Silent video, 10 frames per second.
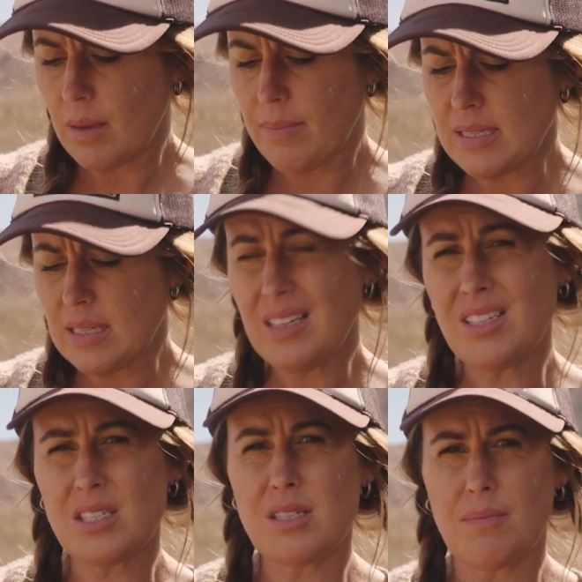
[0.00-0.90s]
basically
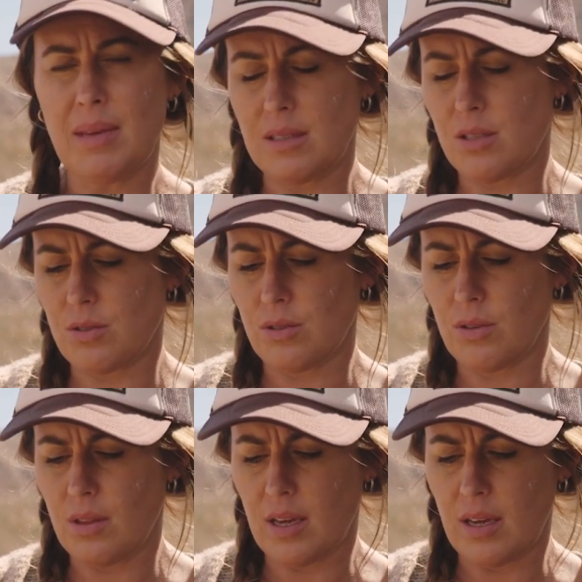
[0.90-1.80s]
just to mix
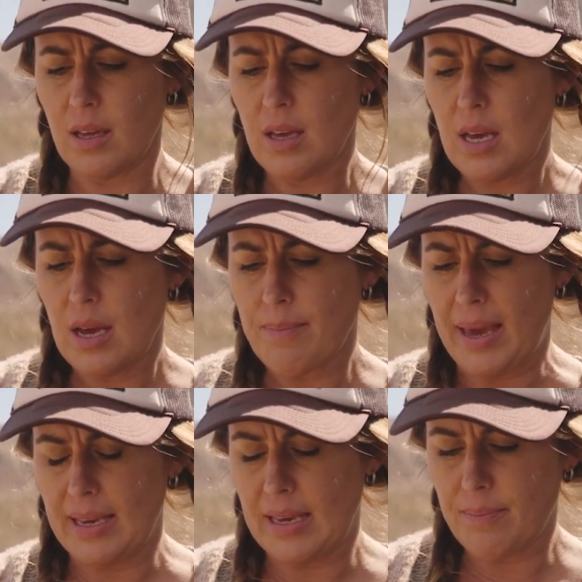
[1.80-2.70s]
through the
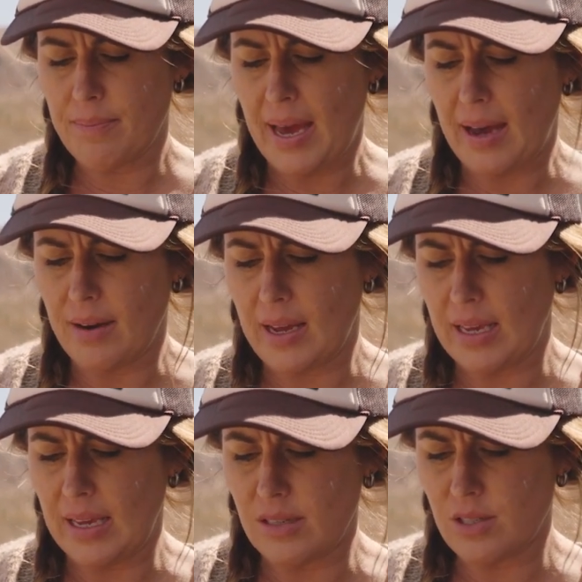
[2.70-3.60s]
baking powder
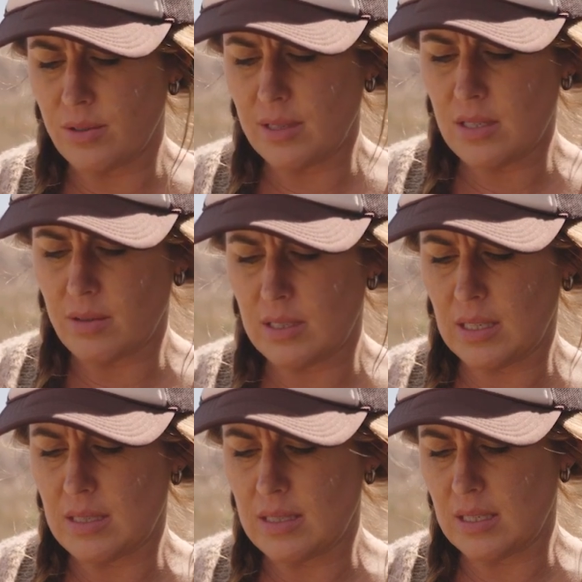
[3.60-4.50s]
into it so it's
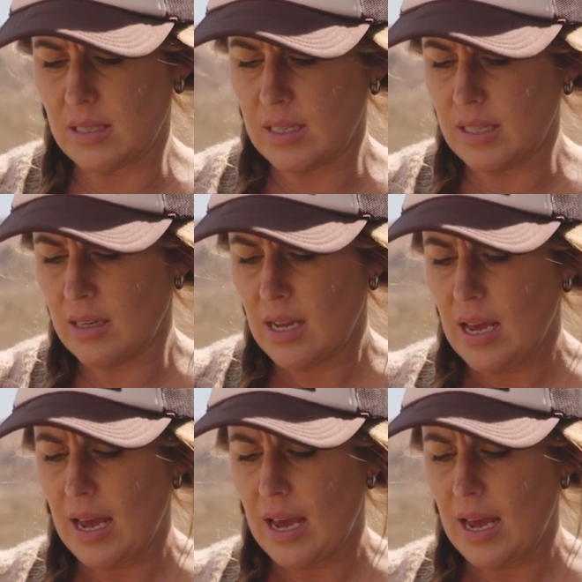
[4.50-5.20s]
consistent.